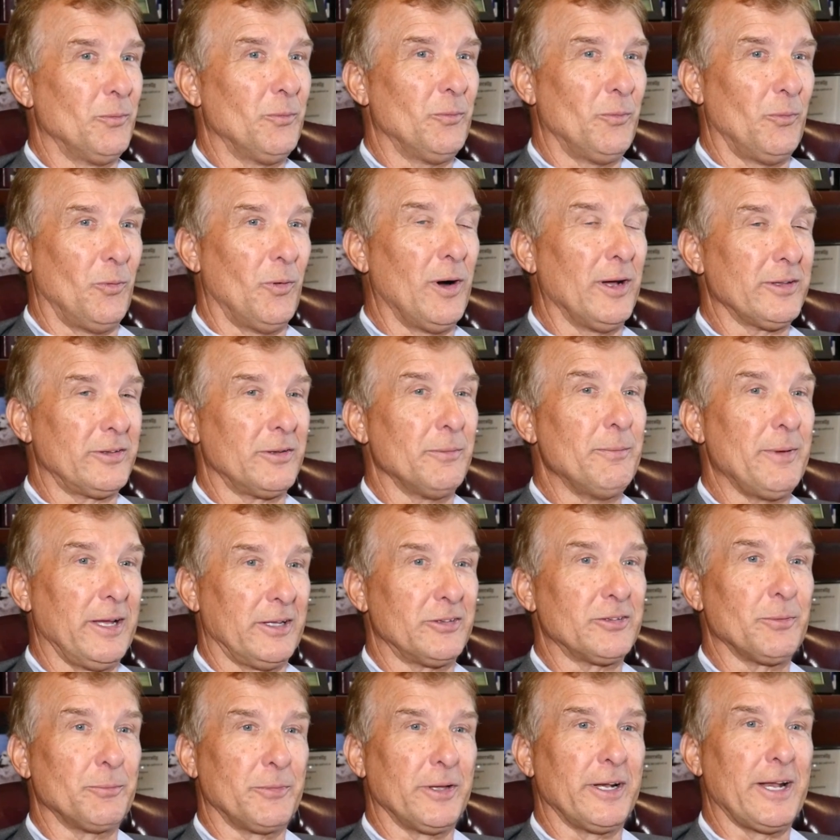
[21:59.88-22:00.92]
want to make
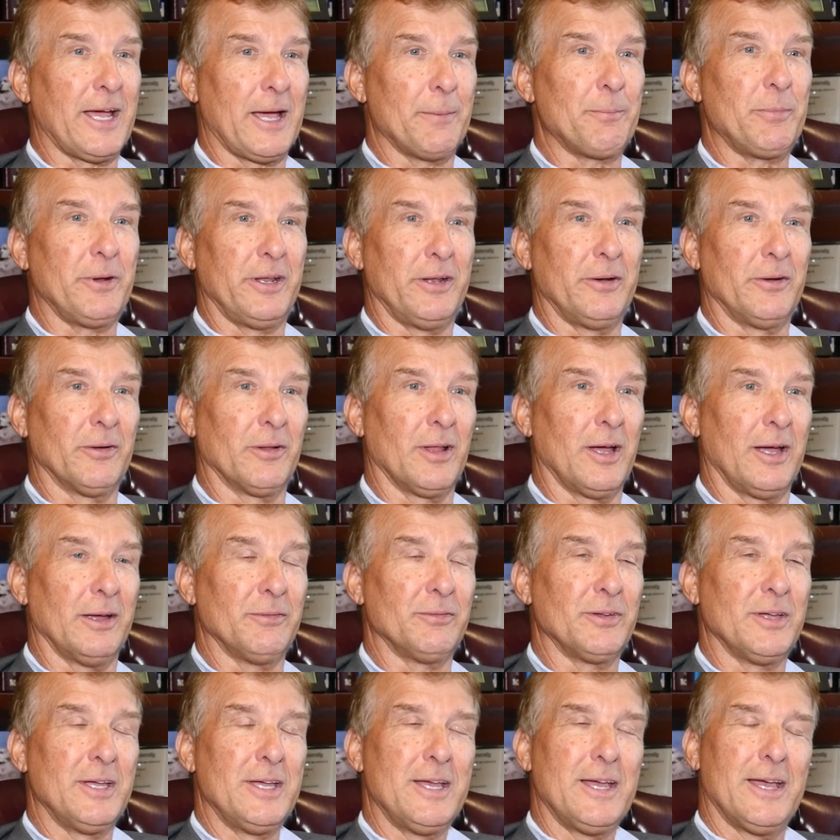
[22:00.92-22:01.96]
something happen in their
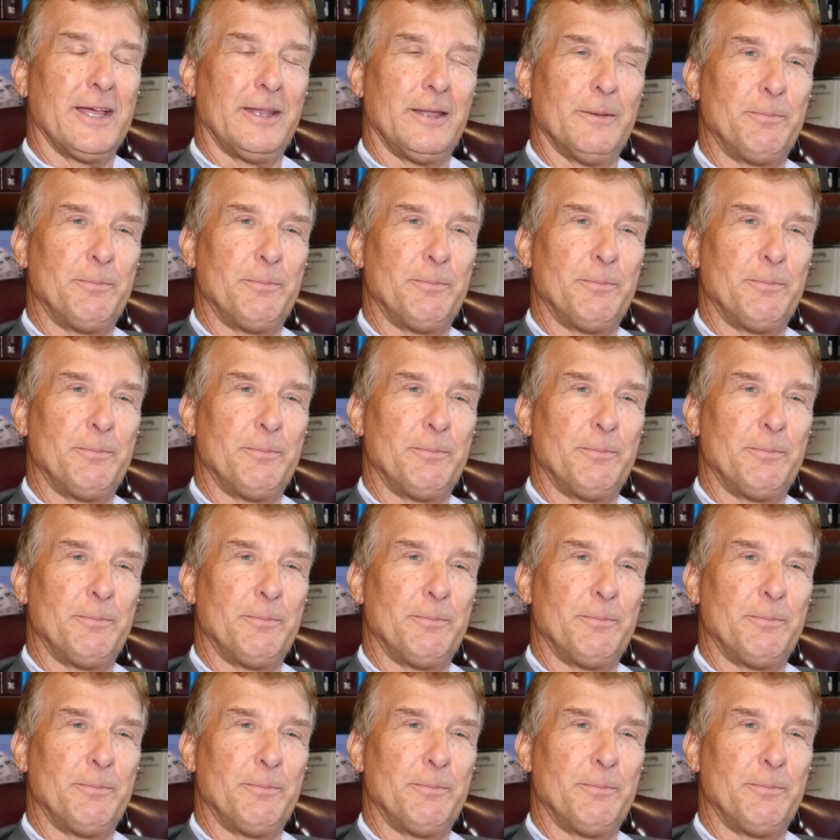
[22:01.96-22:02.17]
life. And the